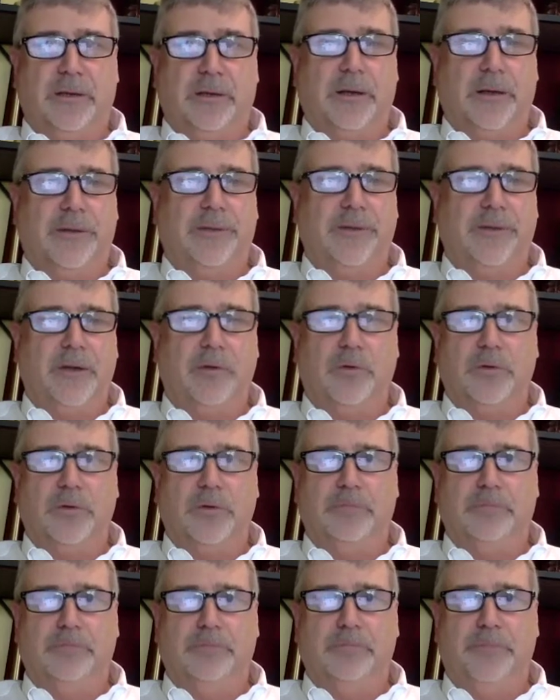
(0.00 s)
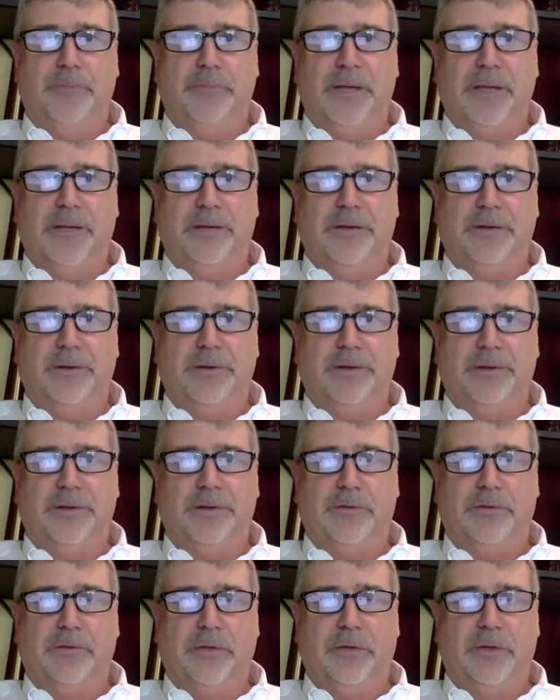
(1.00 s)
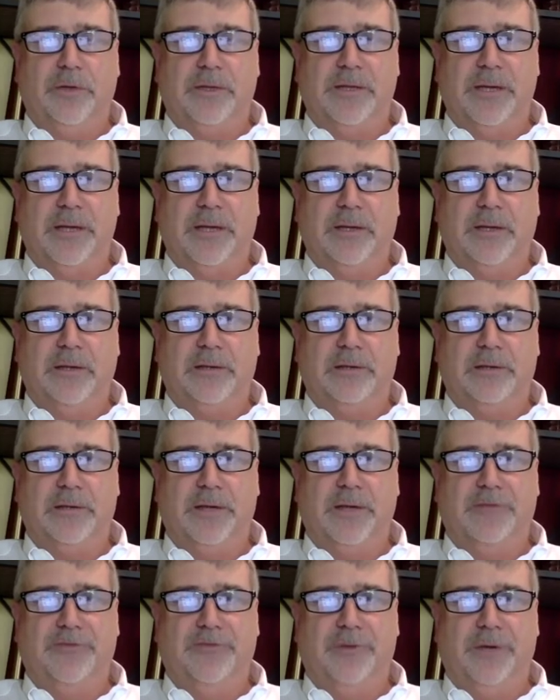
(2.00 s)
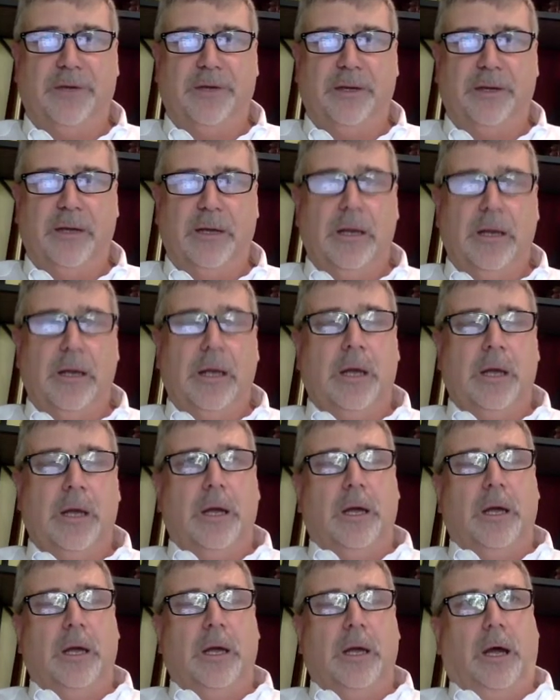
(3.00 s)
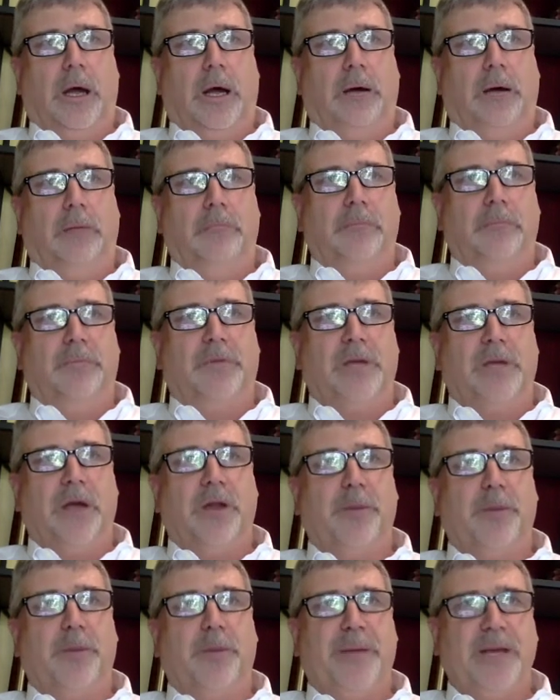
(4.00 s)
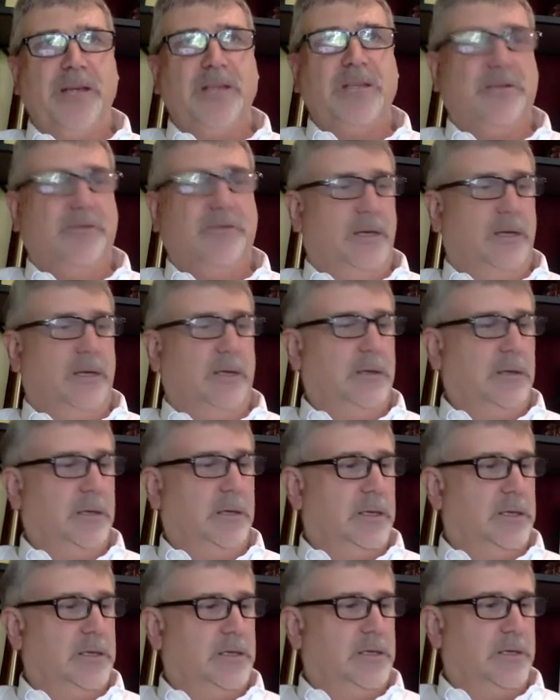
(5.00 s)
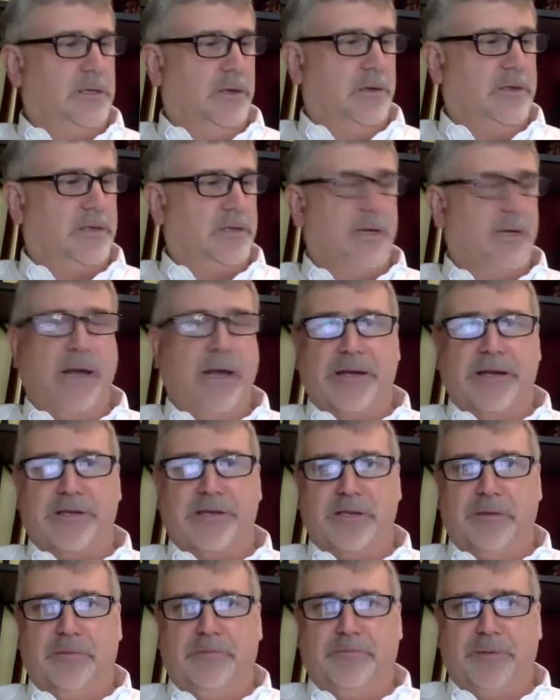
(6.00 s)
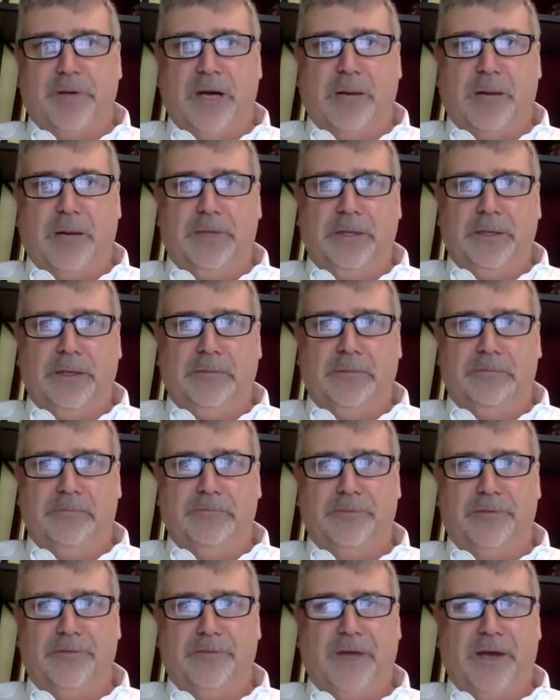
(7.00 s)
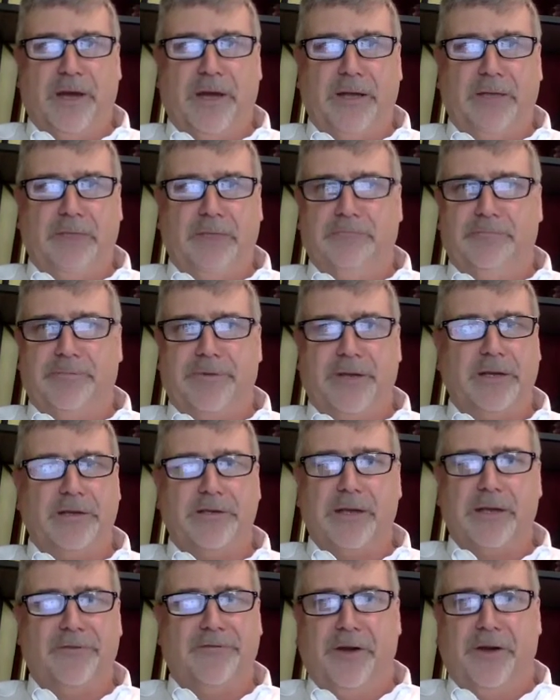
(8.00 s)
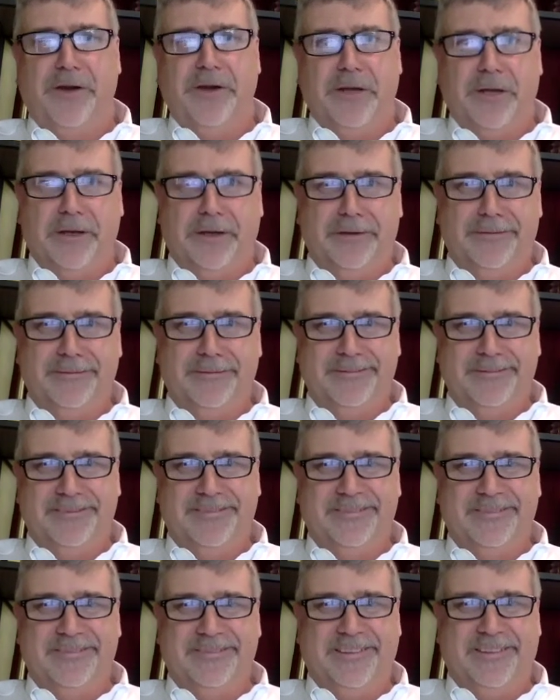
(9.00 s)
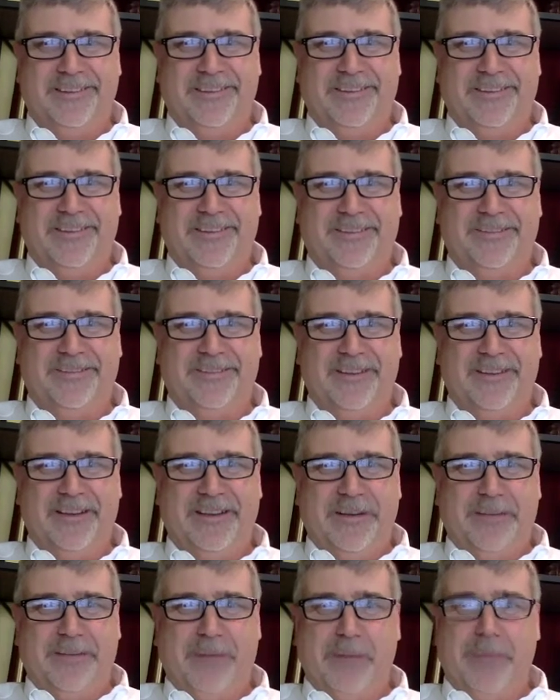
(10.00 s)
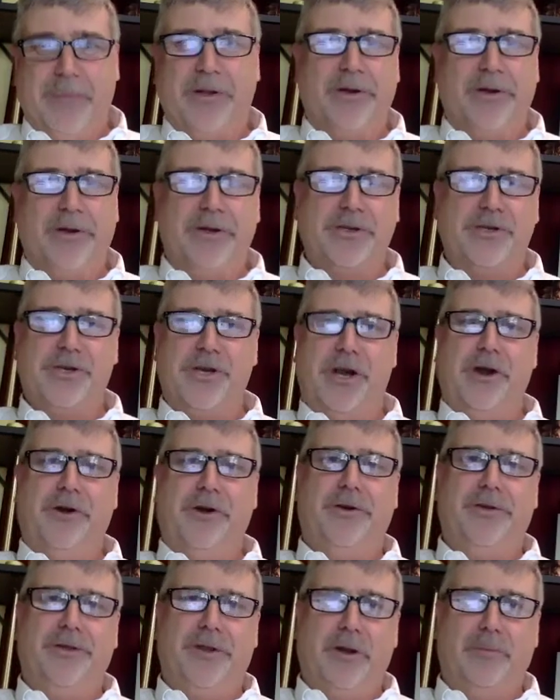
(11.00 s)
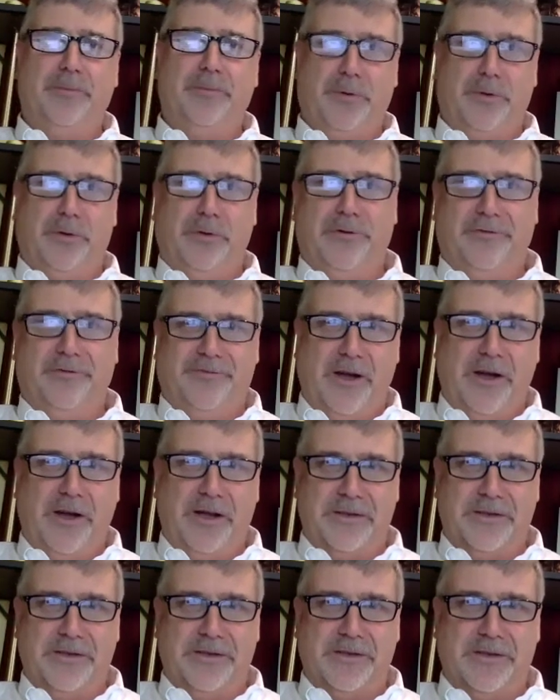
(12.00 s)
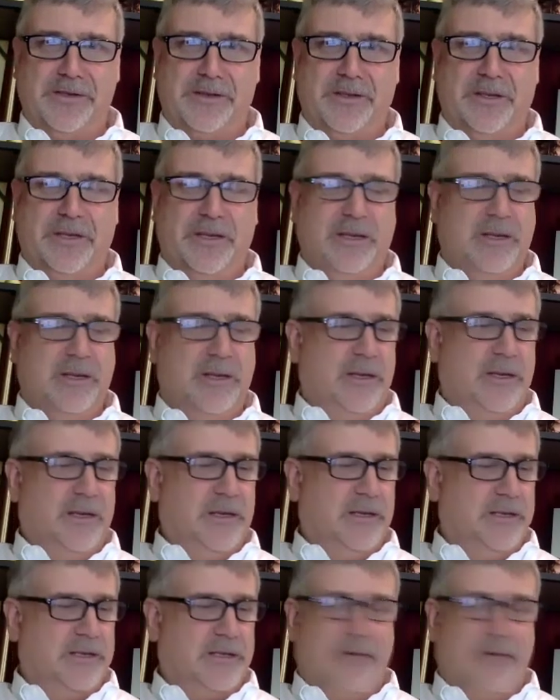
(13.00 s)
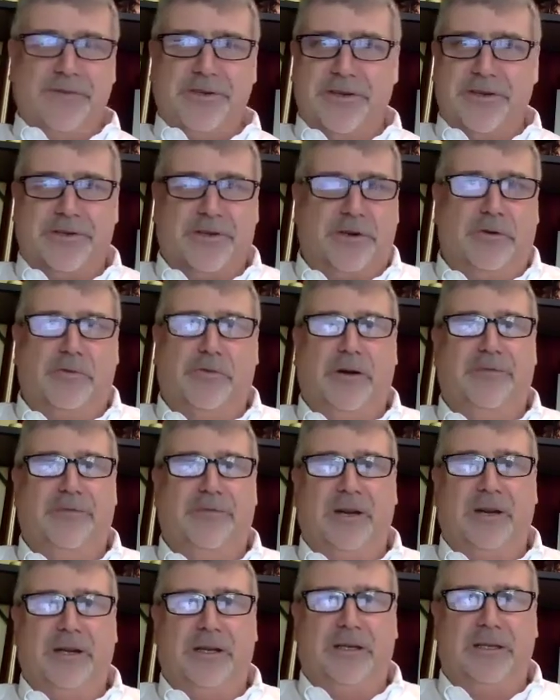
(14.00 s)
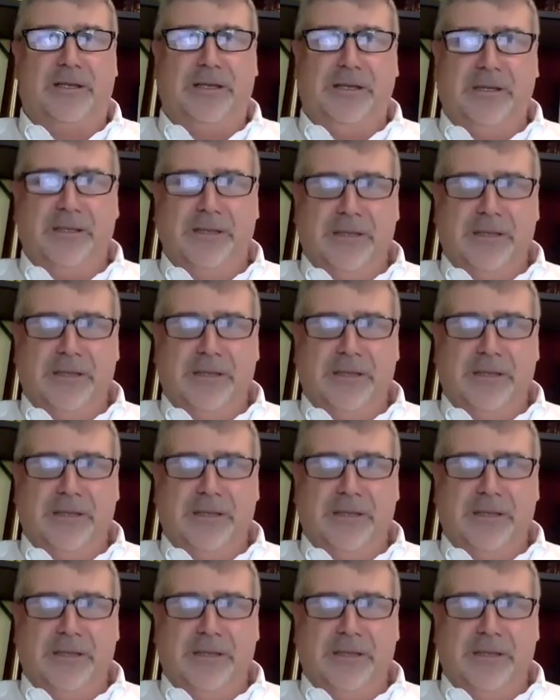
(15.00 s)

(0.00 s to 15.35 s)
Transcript: think will begin to really take foot. The other piece of it is, the city has to probably provide things like funding. If maybe they're going to share their pool of funds, because San Francisco, quite frankly,